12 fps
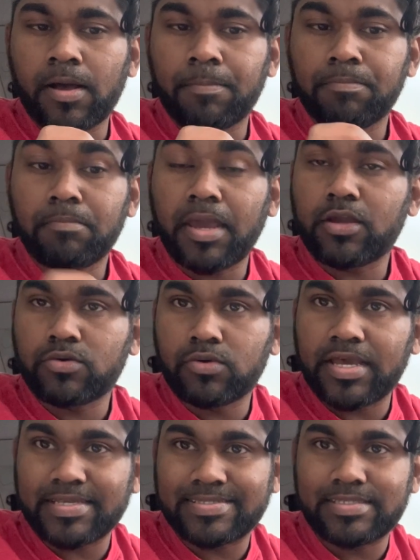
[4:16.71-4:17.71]

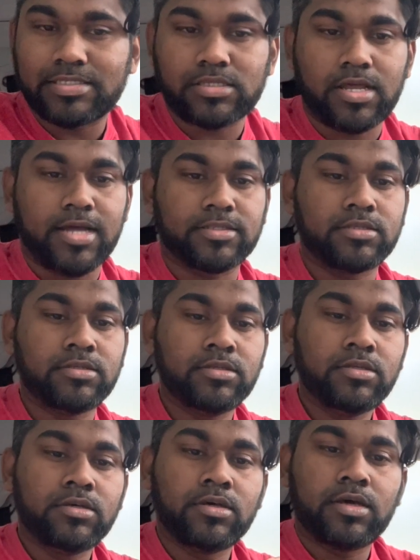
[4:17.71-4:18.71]
micro SD slot,
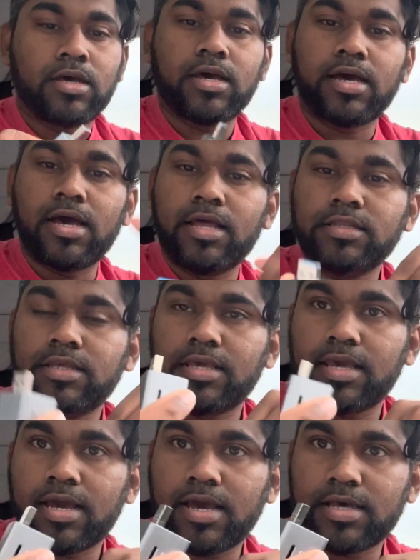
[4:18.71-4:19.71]
and
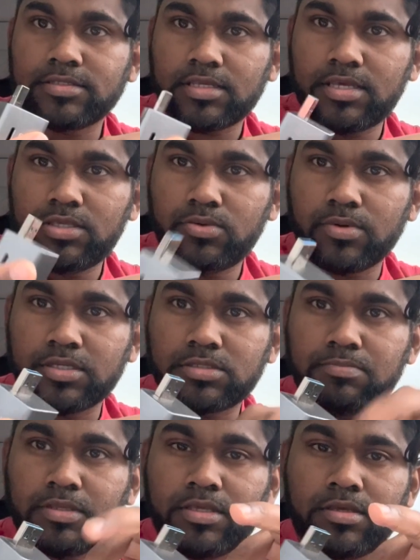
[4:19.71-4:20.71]
it has a
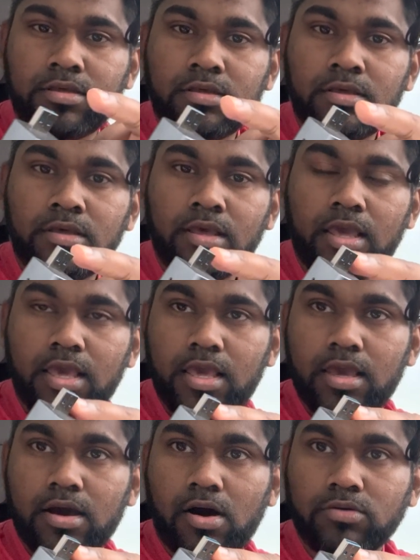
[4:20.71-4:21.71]

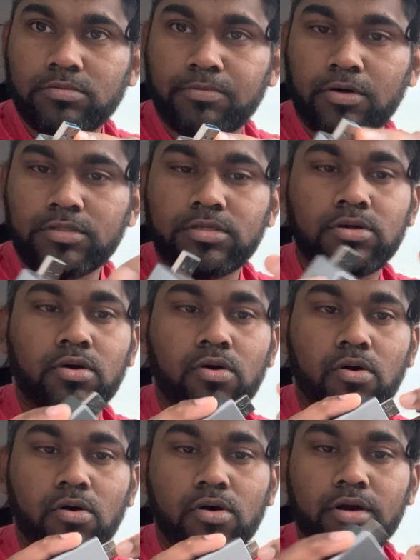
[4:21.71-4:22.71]
USB-A output.
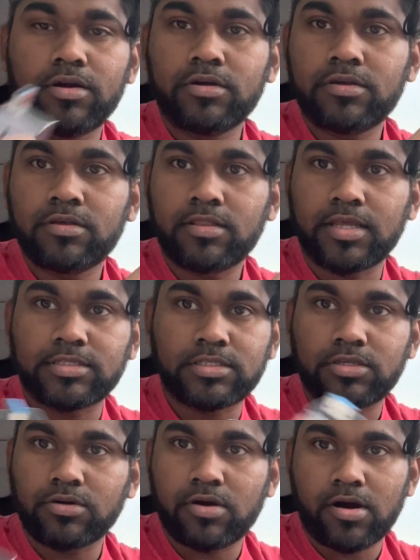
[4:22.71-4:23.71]
Or let's
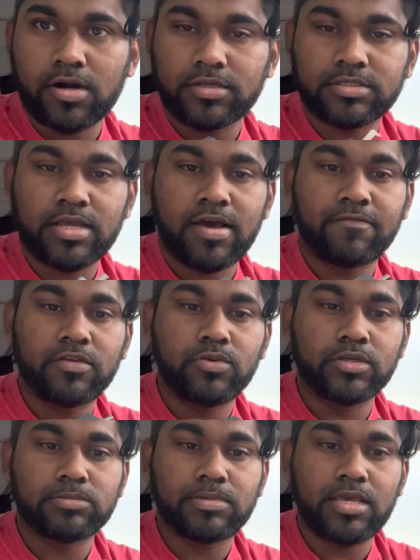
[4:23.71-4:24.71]
say your car doesn't have a
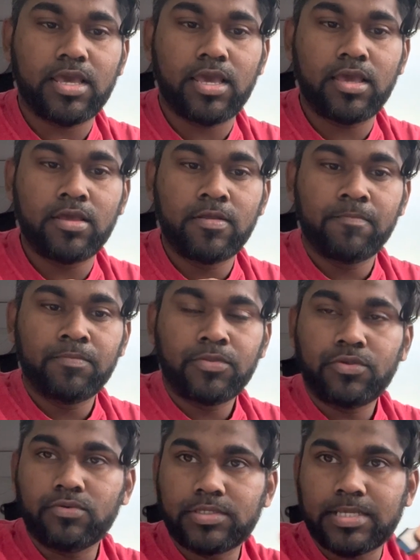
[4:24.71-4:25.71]
USB-A,
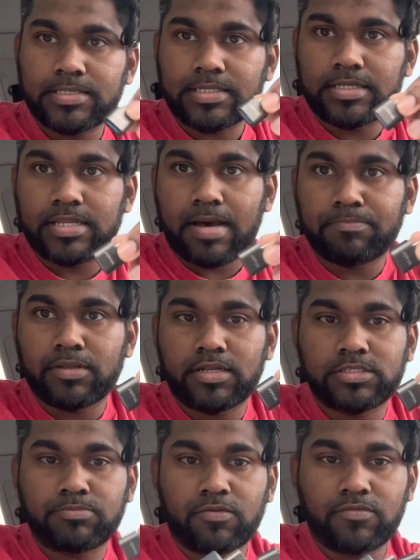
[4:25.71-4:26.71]
use this adapter
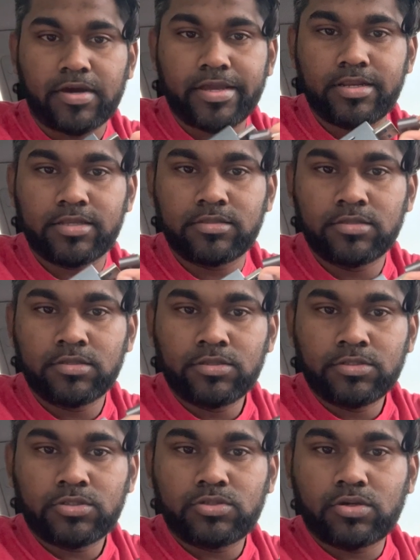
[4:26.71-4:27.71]
that's provided
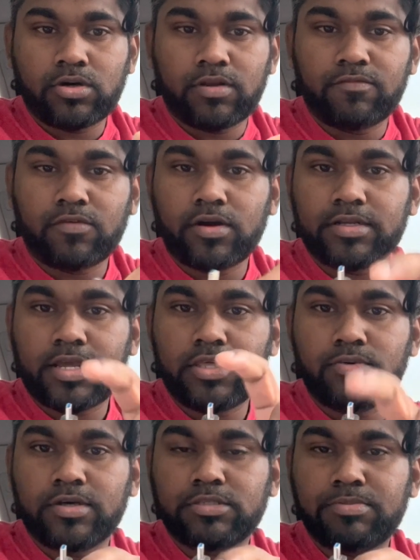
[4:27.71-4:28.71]
to convert the
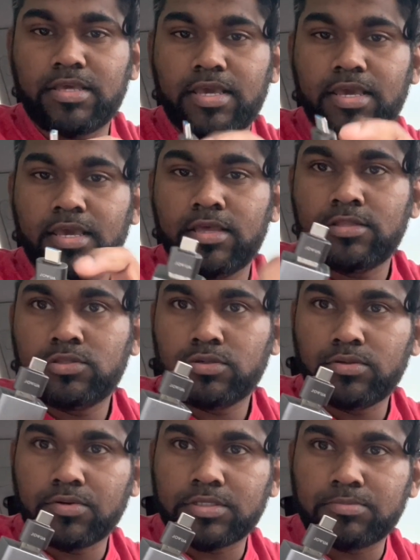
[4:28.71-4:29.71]
USB-A to
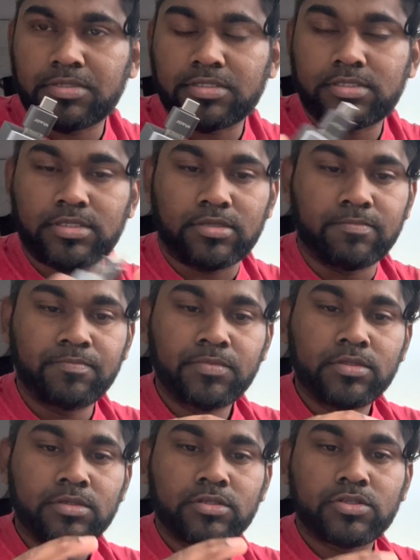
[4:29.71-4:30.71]
USB-C.
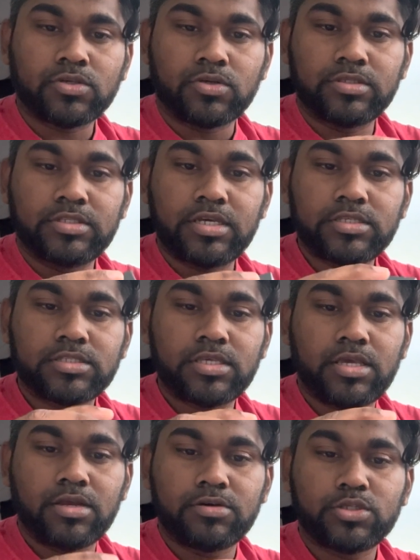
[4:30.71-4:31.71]
So this
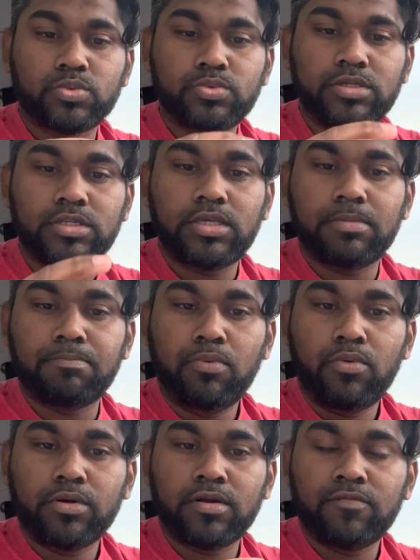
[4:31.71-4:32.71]
here is really
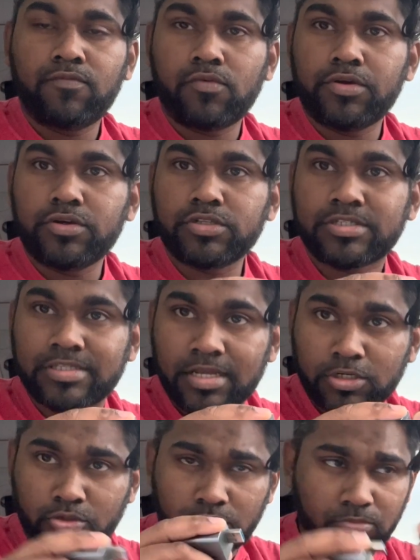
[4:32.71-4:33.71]
important for your
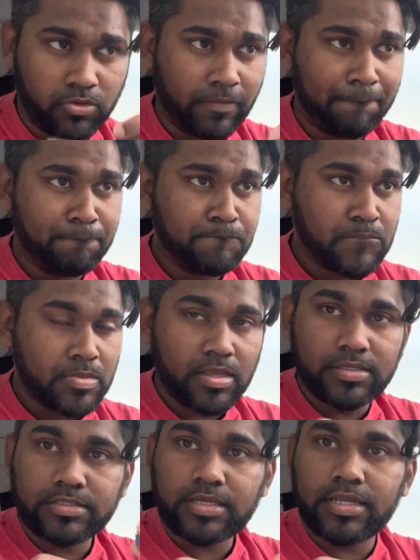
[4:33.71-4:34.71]
Sentry mode.
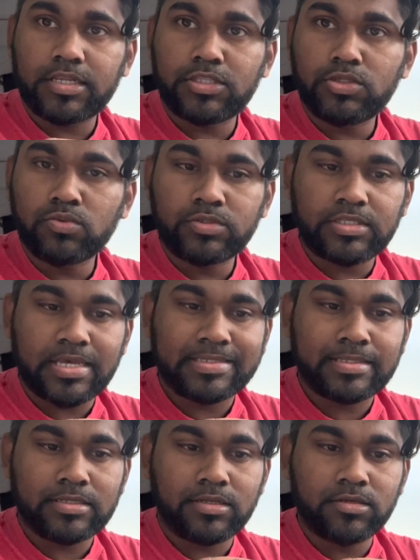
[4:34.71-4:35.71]
Inside the new
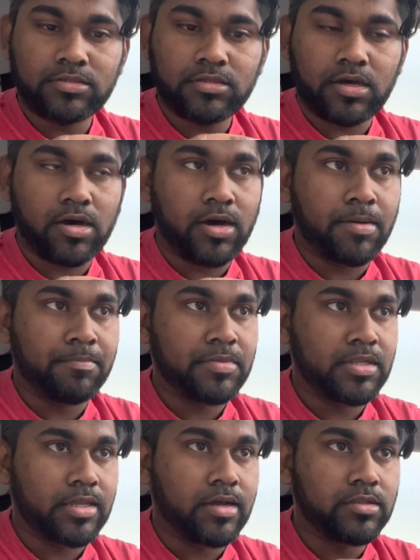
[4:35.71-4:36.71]
Tesla,
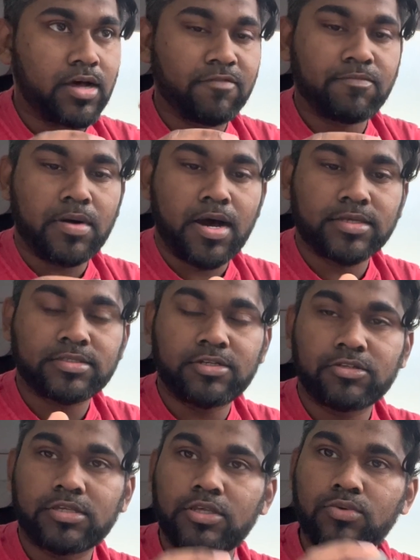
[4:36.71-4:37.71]
in the glove box,
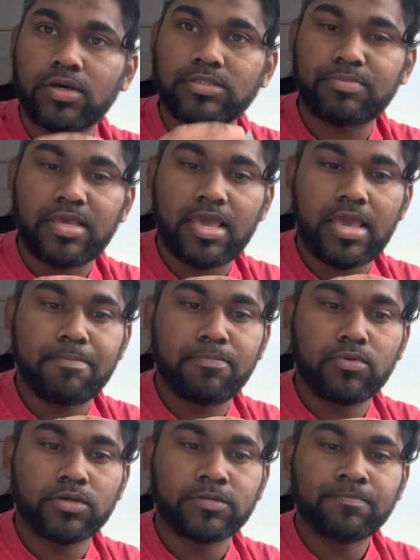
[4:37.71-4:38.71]
there's a USB-A
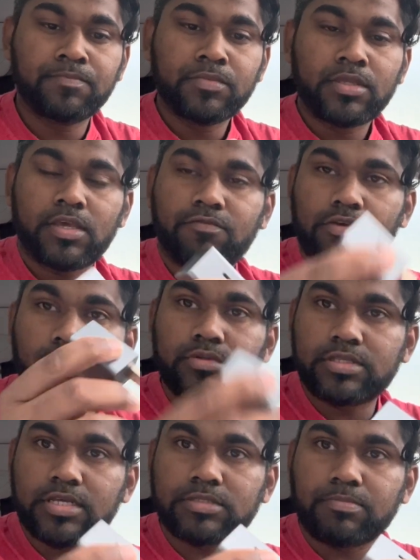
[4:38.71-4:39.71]
port. If you
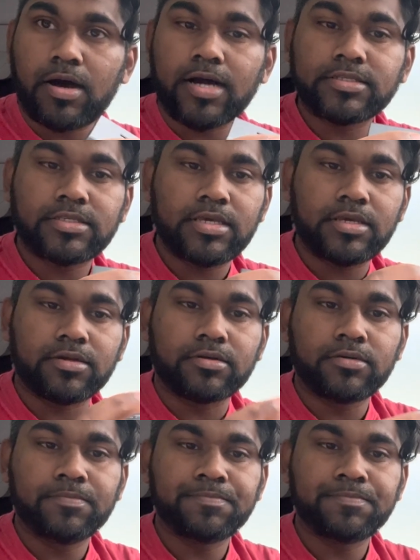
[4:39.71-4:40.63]
use this box here,